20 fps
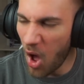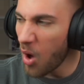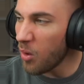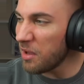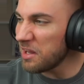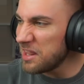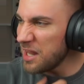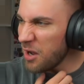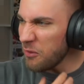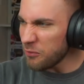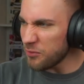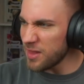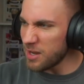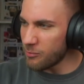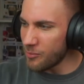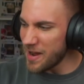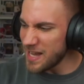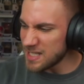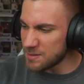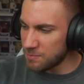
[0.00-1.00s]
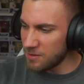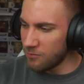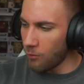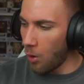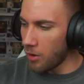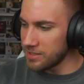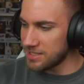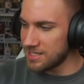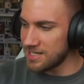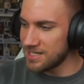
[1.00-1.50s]
I love that raspy
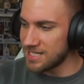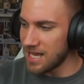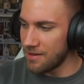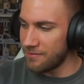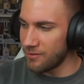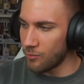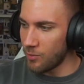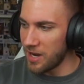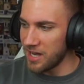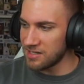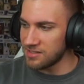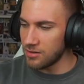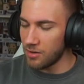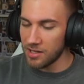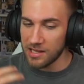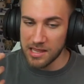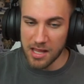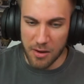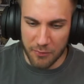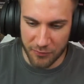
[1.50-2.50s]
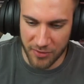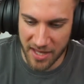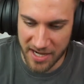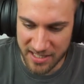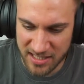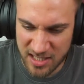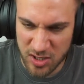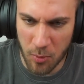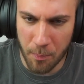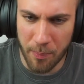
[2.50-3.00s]
voice he's having right now. I love that.
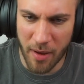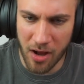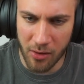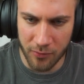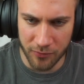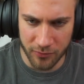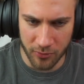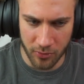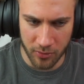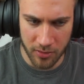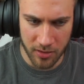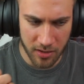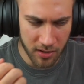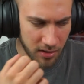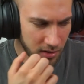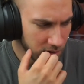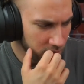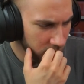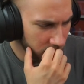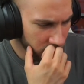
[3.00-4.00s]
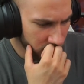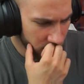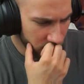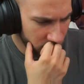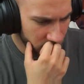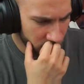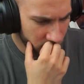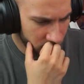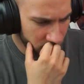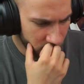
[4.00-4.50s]
It's so powerful.
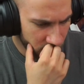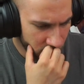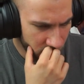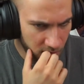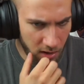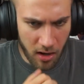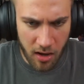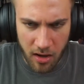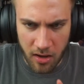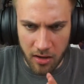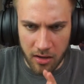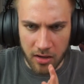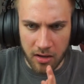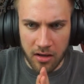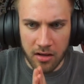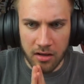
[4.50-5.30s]
Oh.